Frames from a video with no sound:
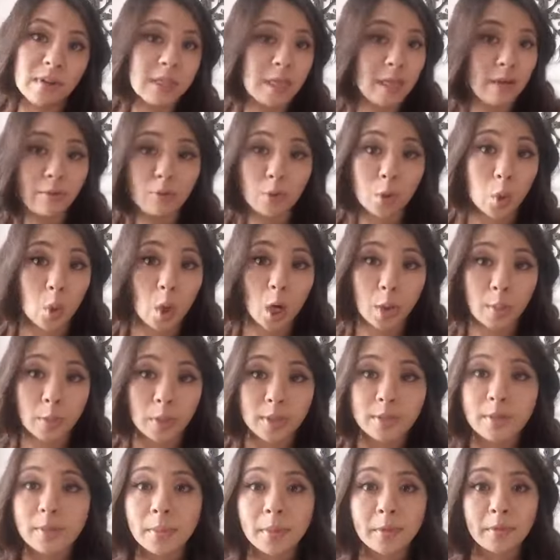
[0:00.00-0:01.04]
set of
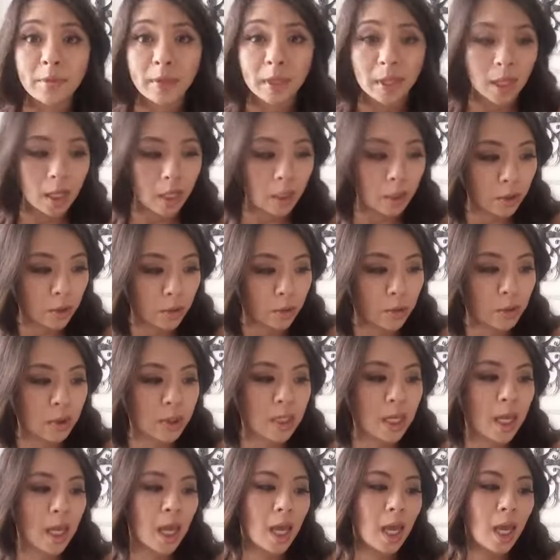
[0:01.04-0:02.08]
requirements from the VA loans
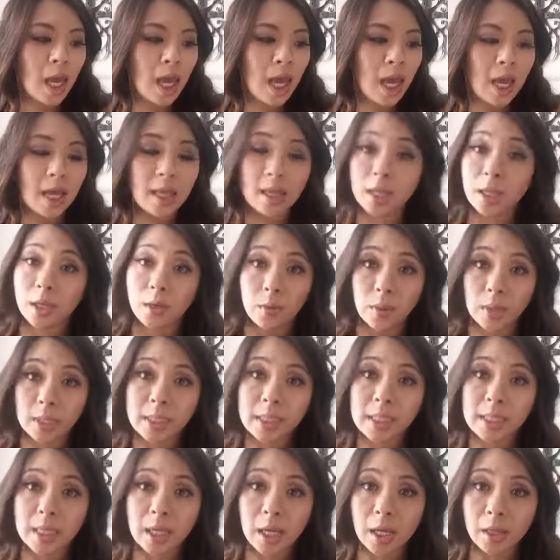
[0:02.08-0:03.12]
and the
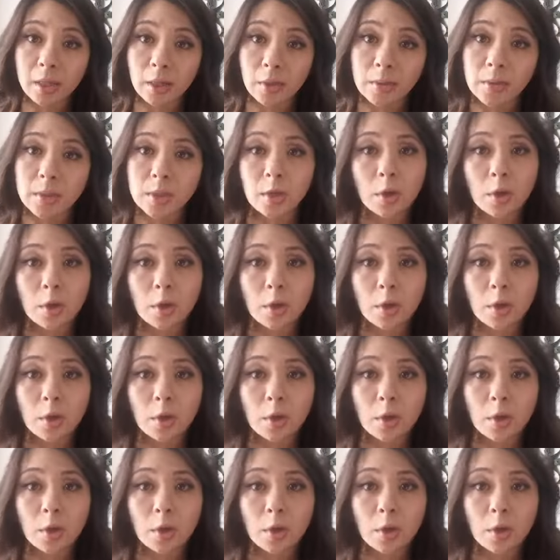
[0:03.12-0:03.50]
USDA loans.